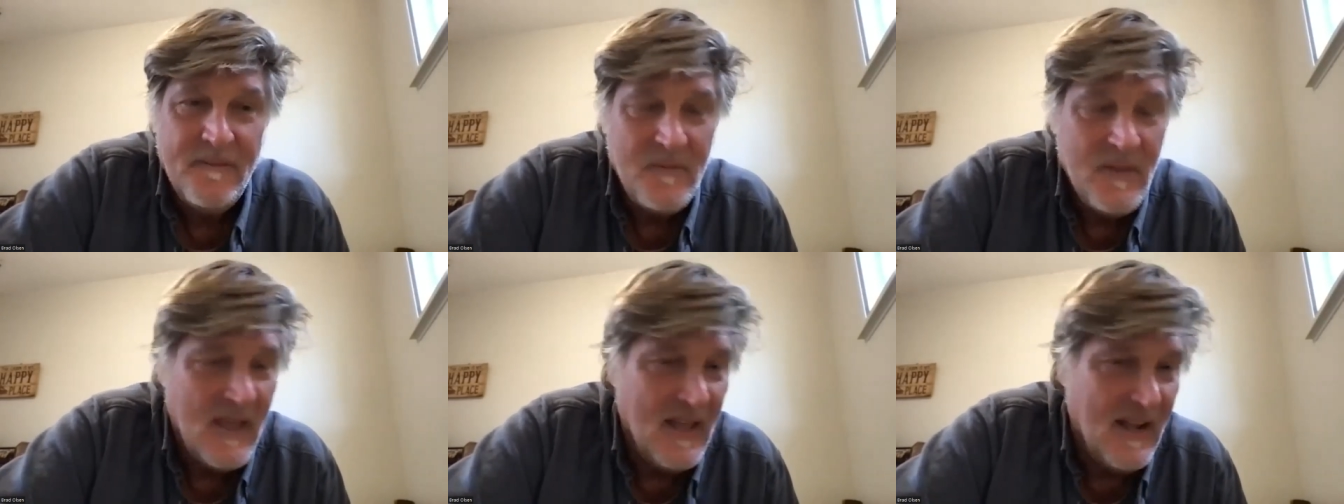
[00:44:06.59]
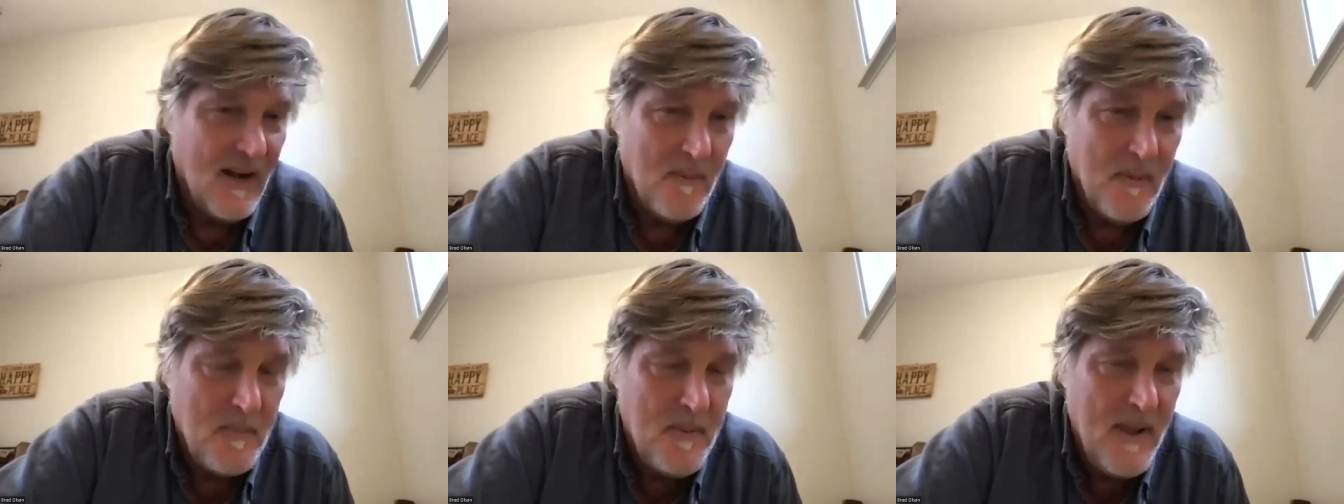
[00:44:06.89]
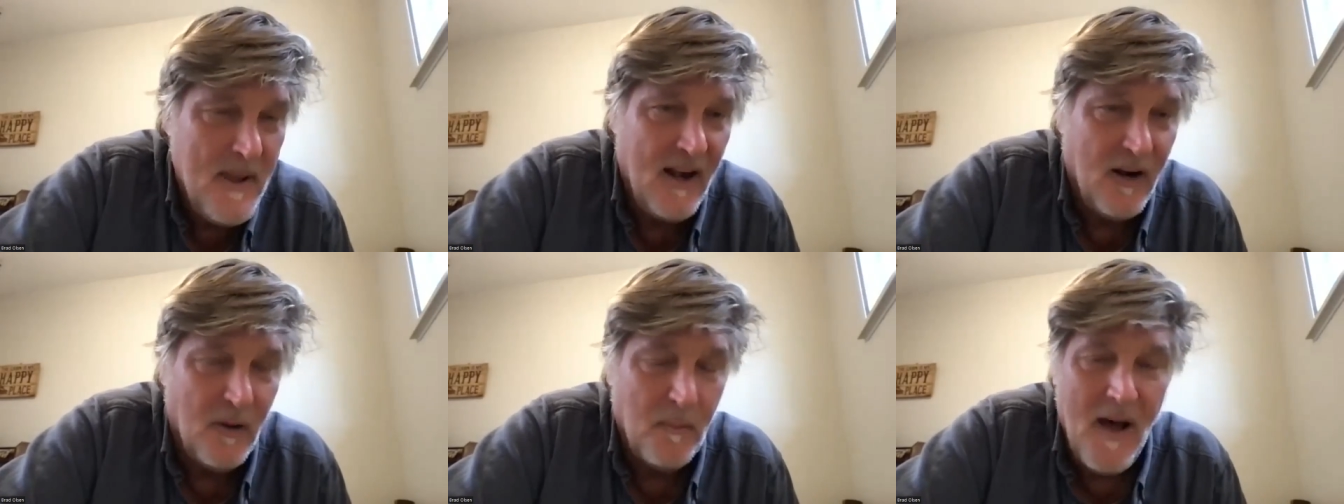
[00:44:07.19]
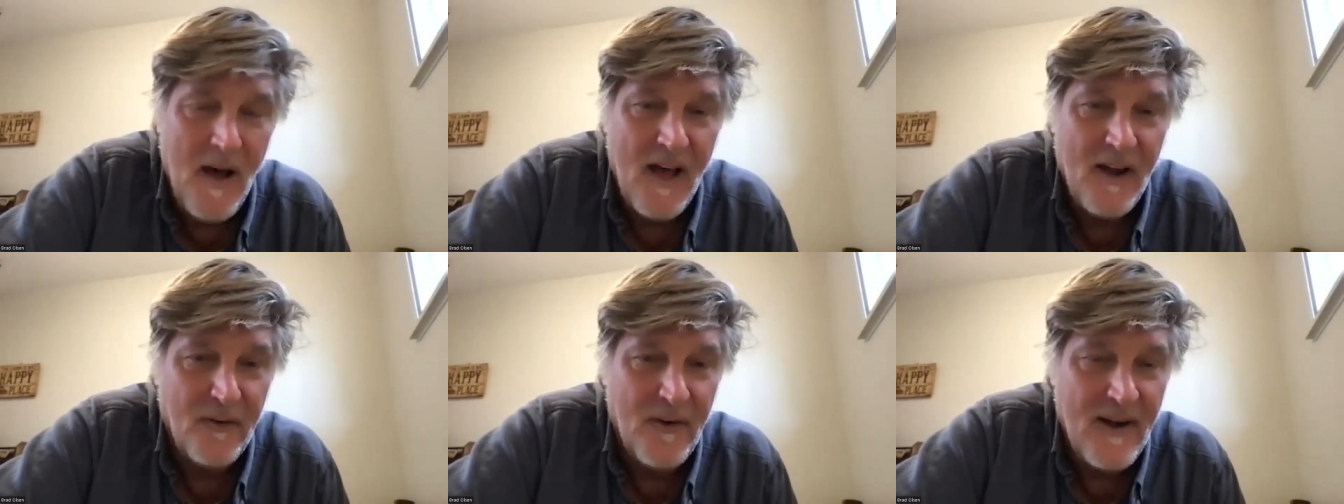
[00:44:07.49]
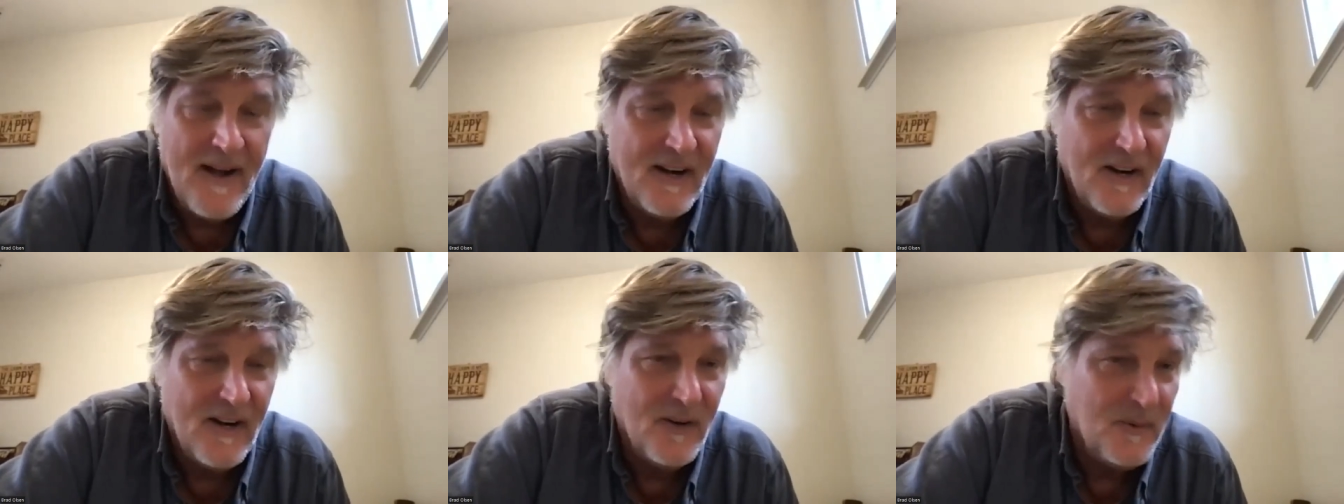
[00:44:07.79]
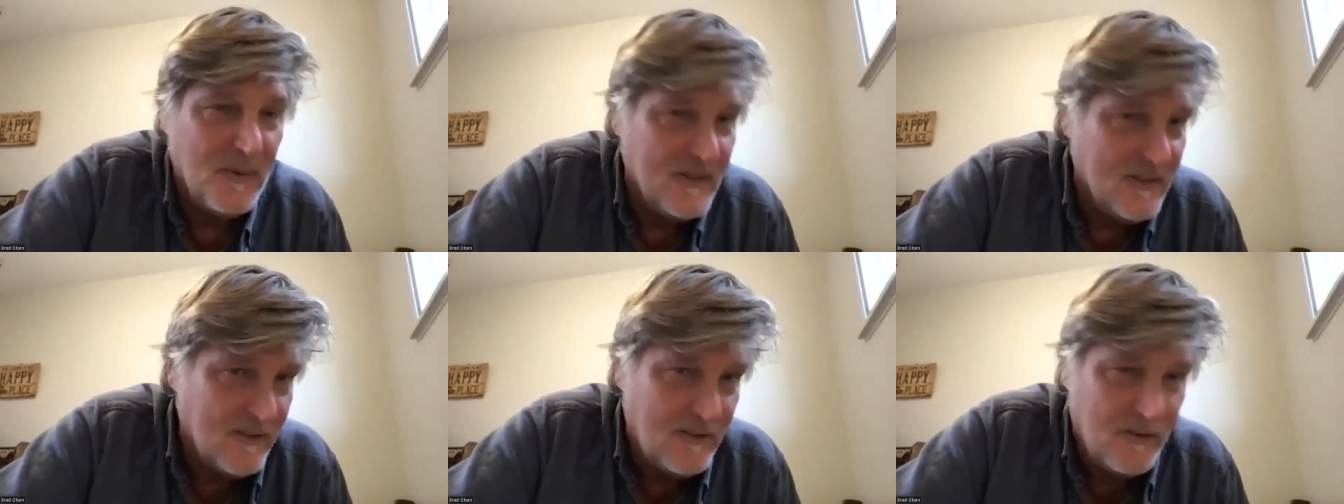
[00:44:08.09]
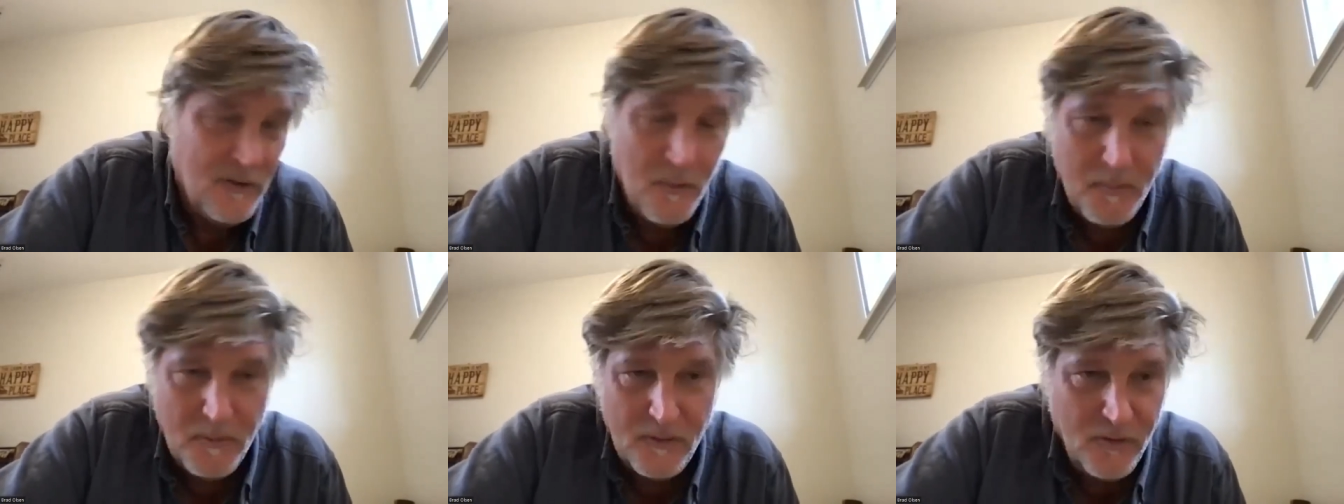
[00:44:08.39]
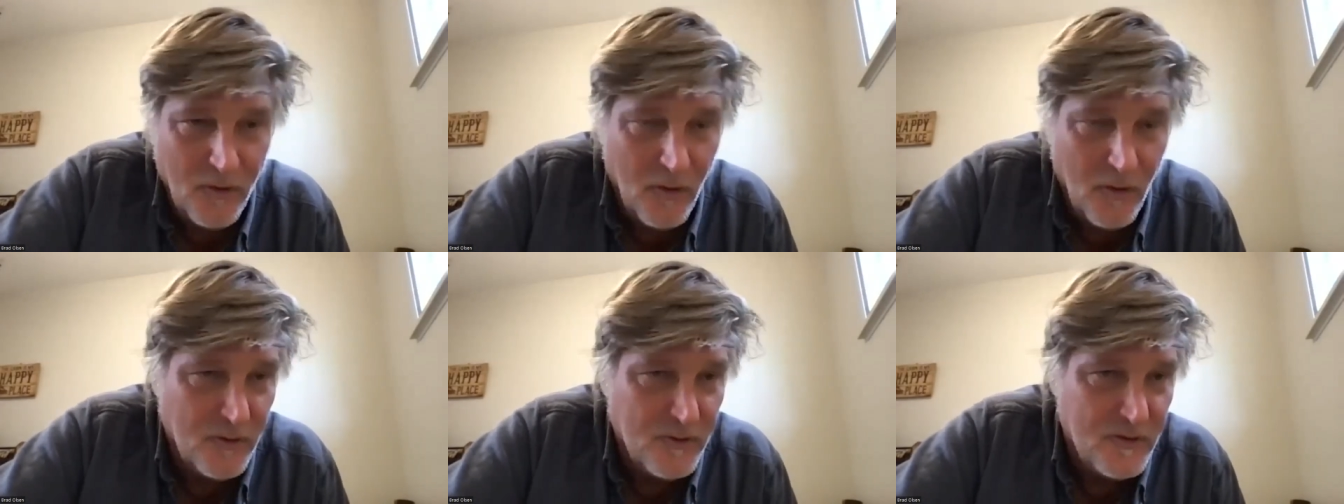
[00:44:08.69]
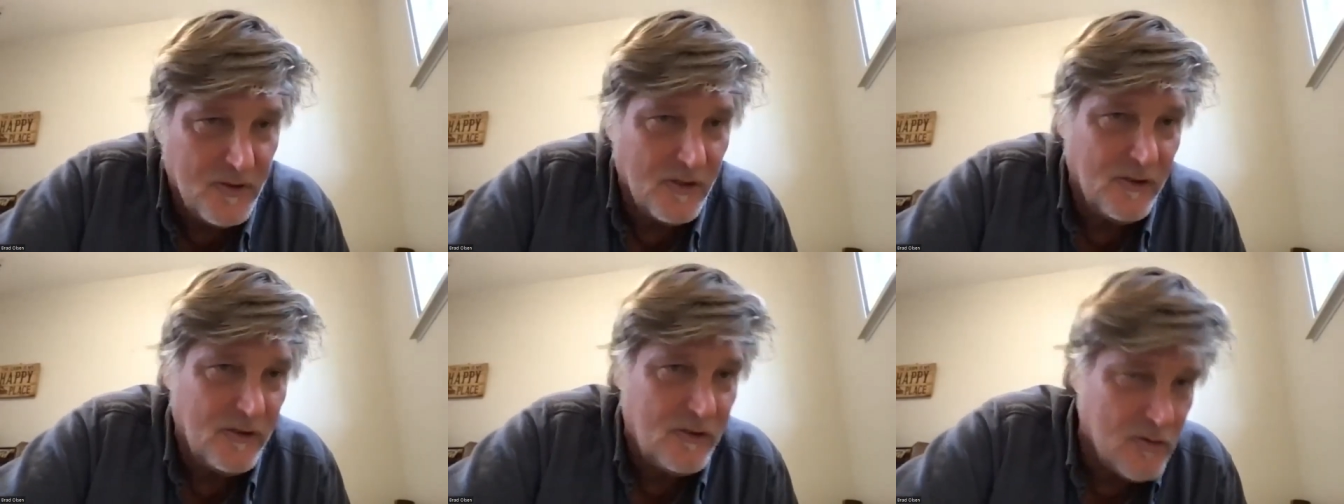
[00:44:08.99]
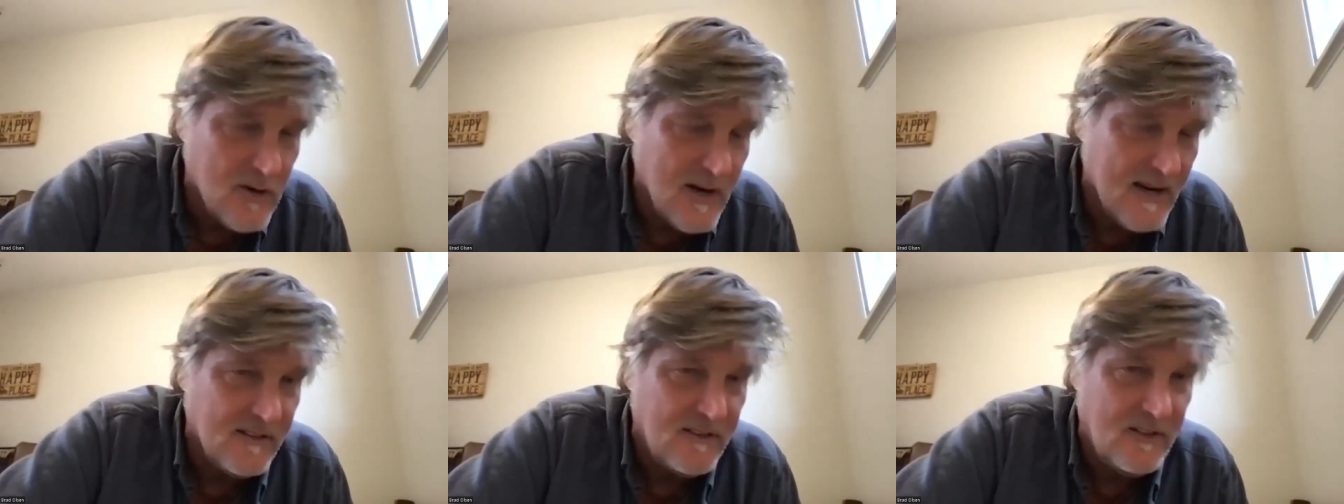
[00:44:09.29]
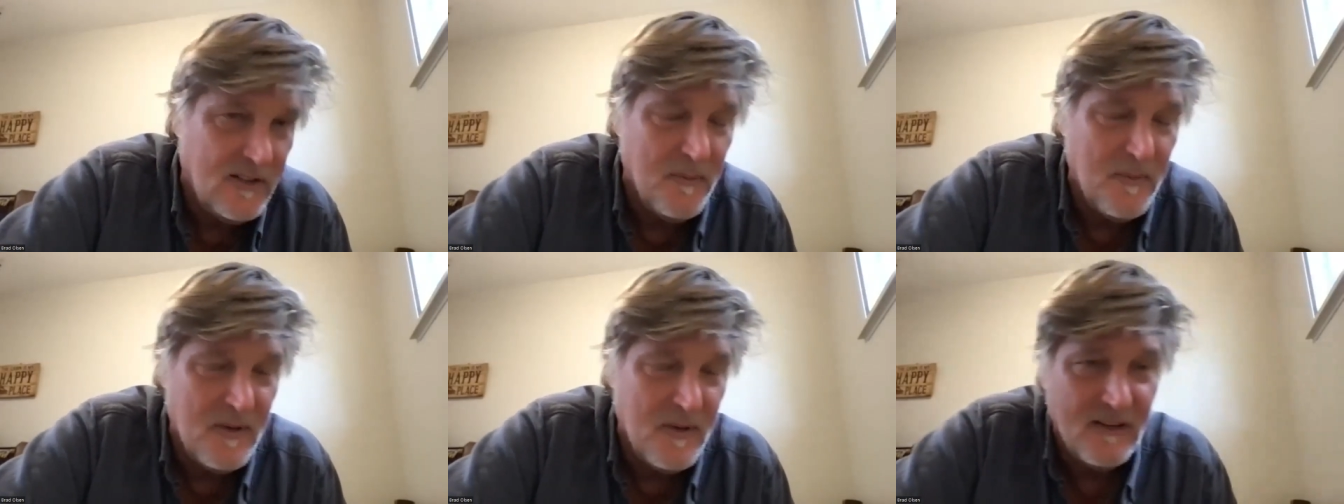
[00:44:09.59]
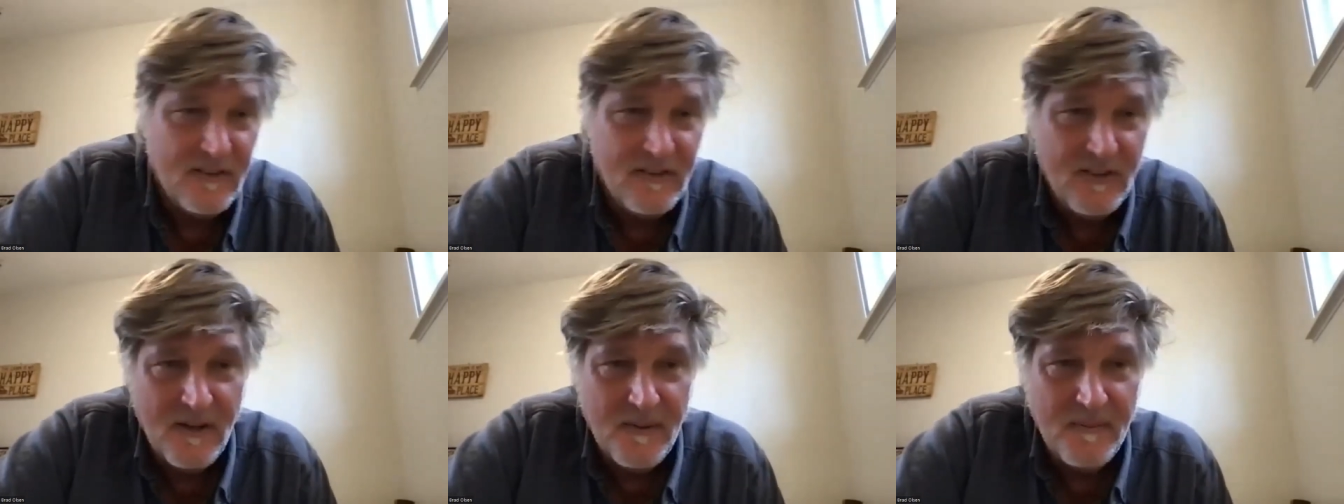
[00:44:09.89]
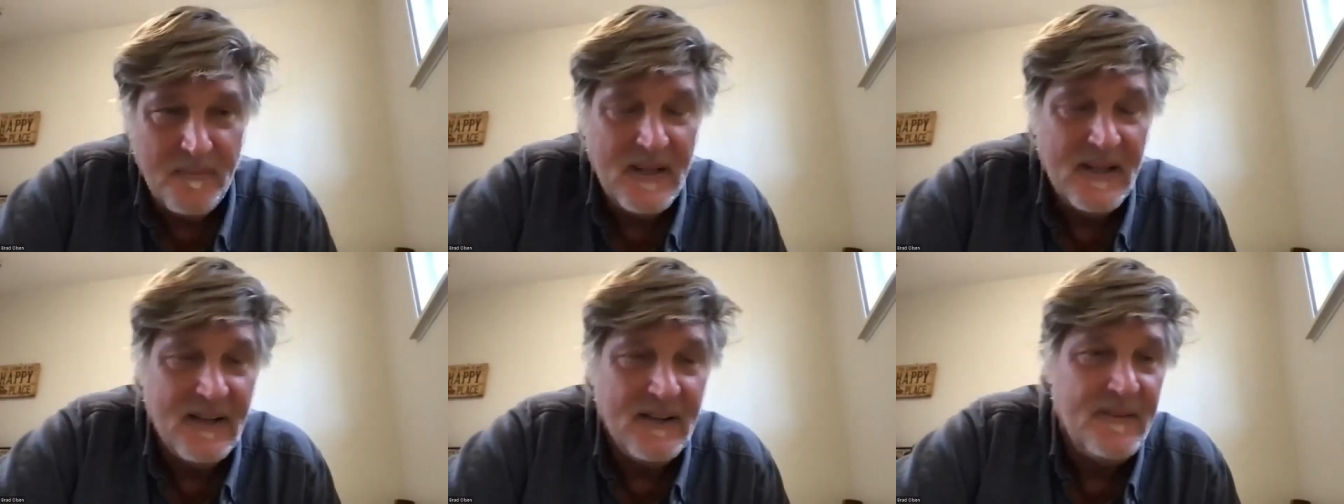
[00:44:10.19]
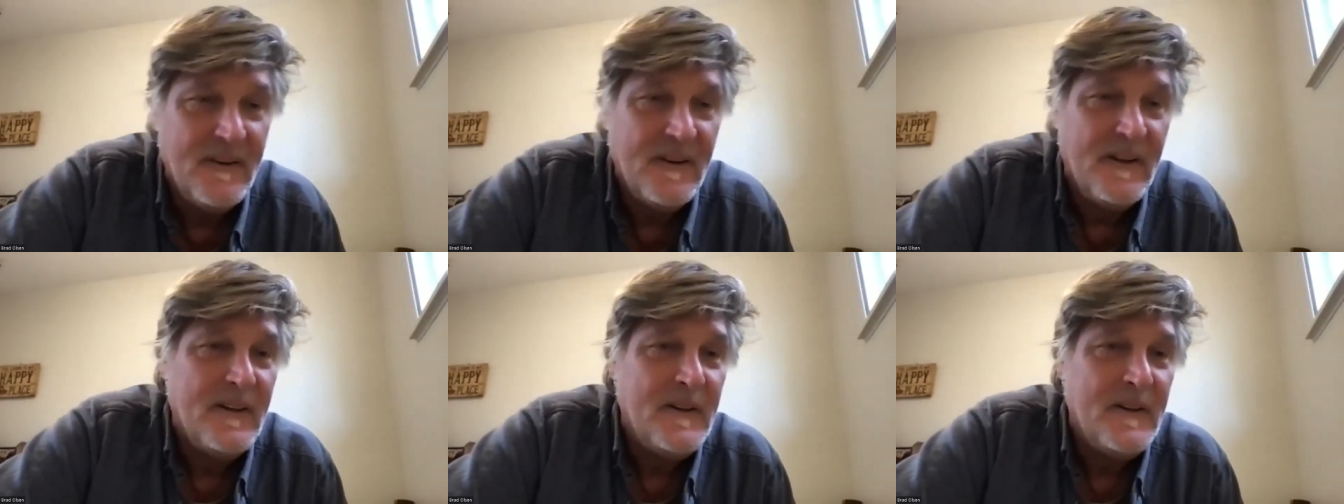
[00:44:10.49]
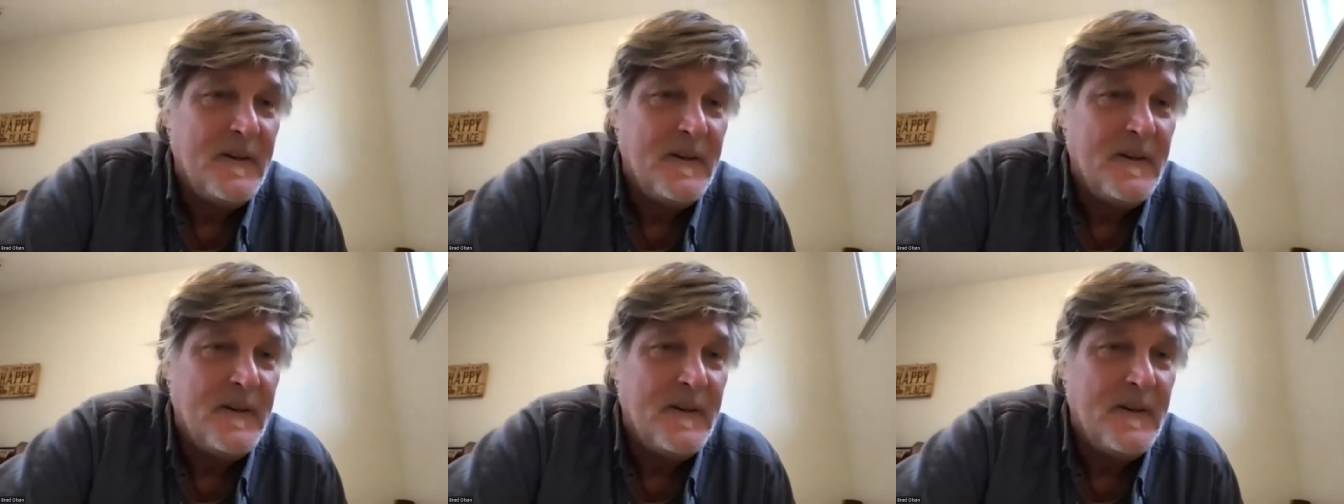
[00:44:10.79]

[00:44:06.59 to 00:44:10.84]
And I'm a panel moderator with super soldiers, transhumanism, and